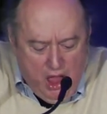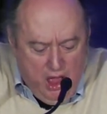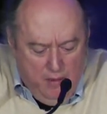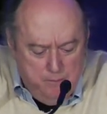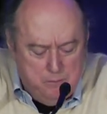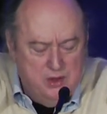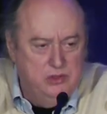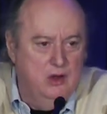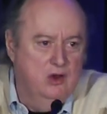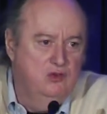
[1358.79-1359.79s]
Um,
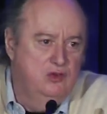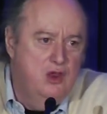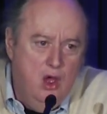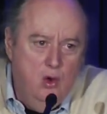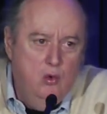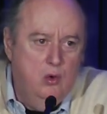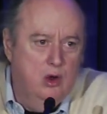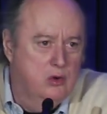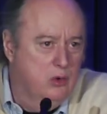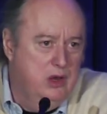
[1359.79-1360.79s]
but there is no
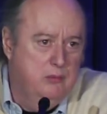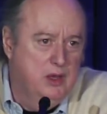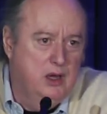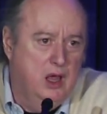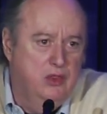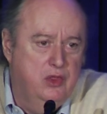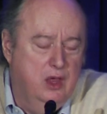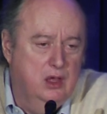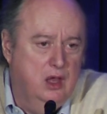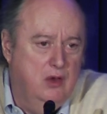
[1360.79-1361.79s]
agreement, I
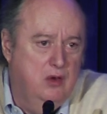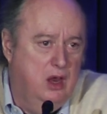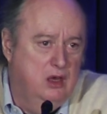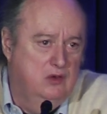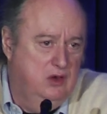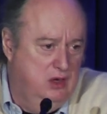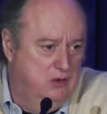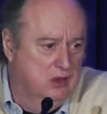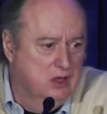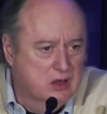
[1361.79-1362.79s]
think, and
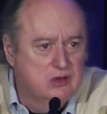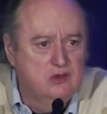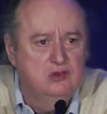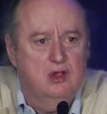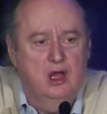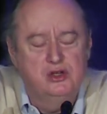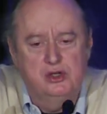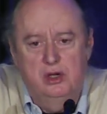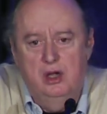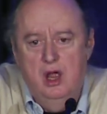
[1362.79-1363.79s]
indeed little
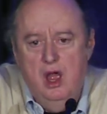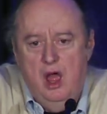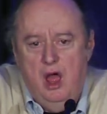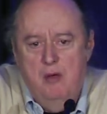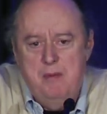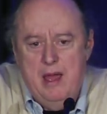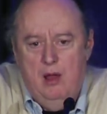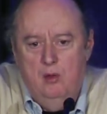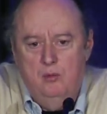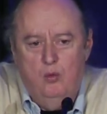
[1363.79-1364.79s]
discussion
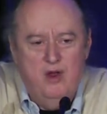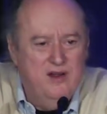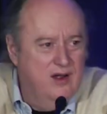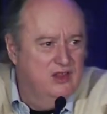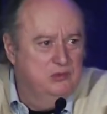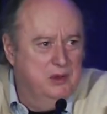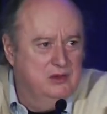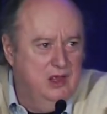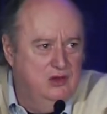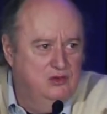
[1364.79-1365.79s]
about what our
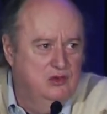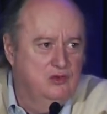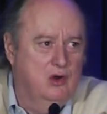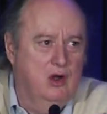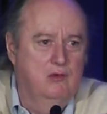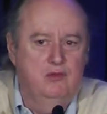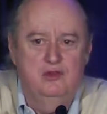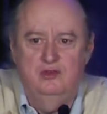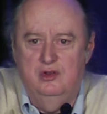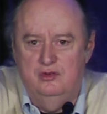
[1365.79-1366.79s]
expectations are of
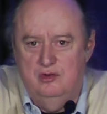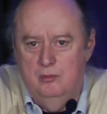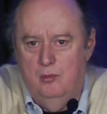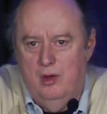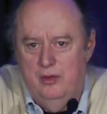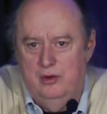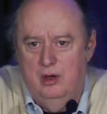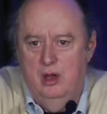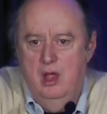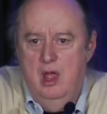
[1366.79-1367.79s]
the system,
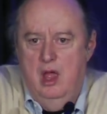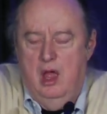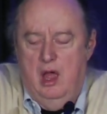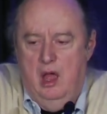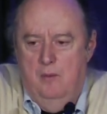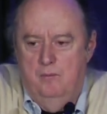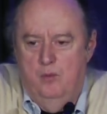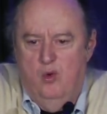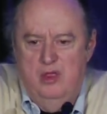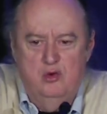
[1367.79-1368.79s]
whether,
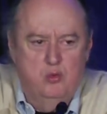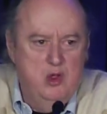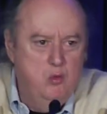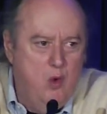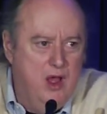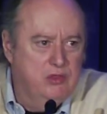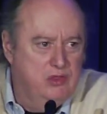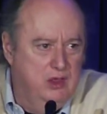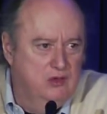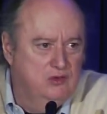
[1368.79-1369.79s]
um, whether we
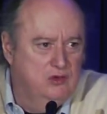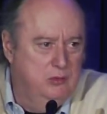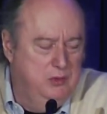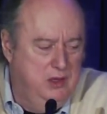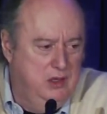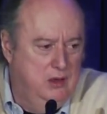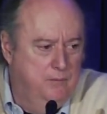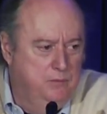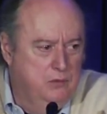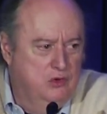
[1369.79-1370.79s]
want things to be
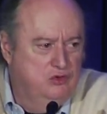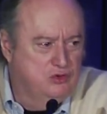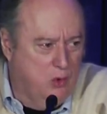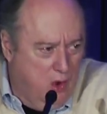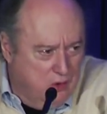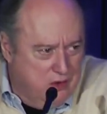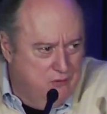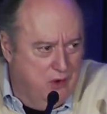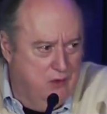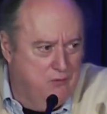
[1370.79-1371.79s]
strongly
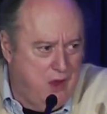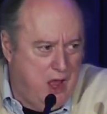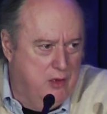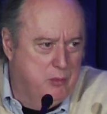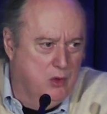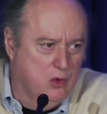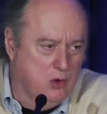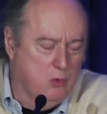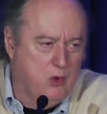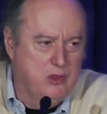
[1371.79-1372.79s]
verifiable
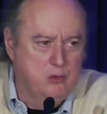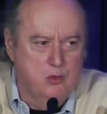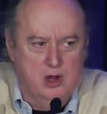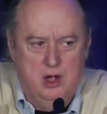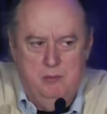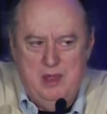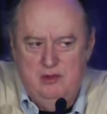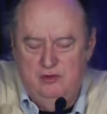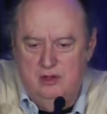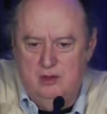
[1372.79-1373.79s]
or whether we're going to
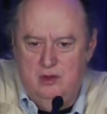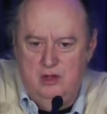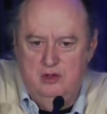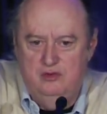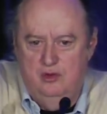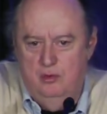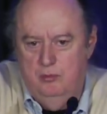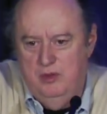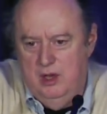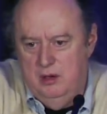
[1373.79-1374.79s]
basically
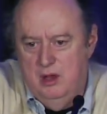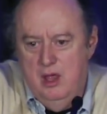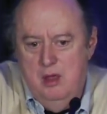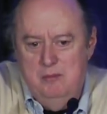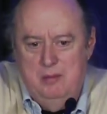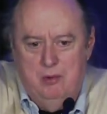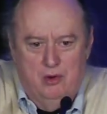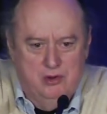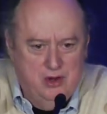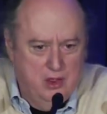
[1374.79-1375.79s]
assume that people
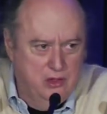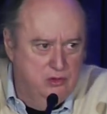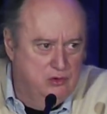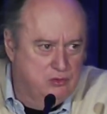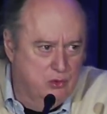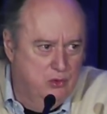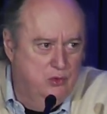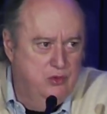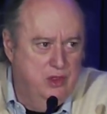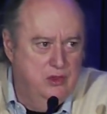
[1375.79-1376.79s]
are telling the
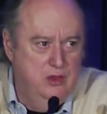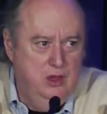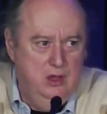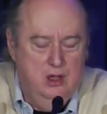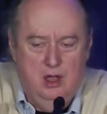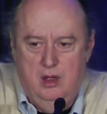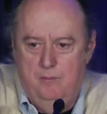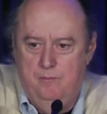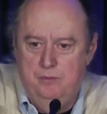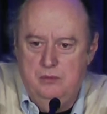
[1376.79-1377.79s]
truth and the
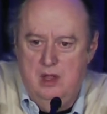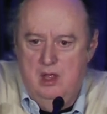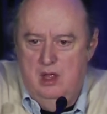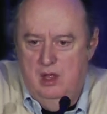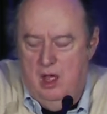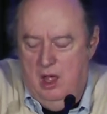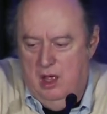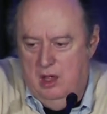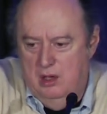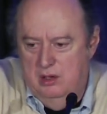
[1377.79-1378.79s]
um,
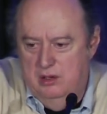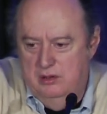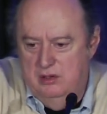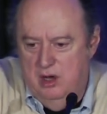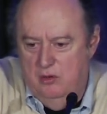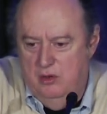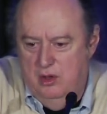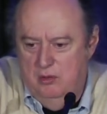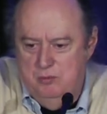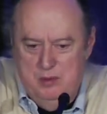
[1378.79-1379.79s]
uh, you know
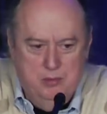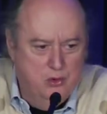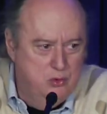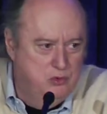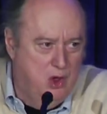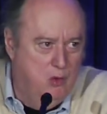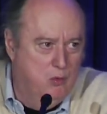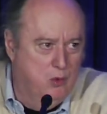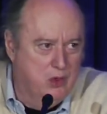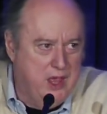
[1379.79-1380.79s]
the people who don't
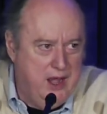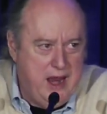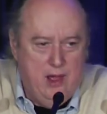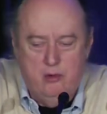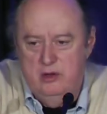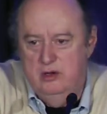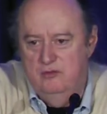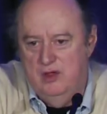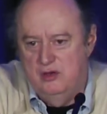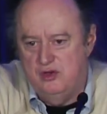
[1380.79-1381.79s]
will get outed
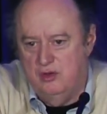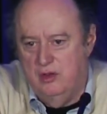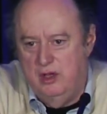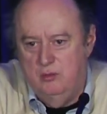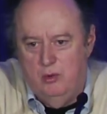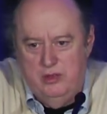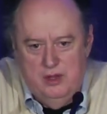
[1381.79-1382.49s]
eventually when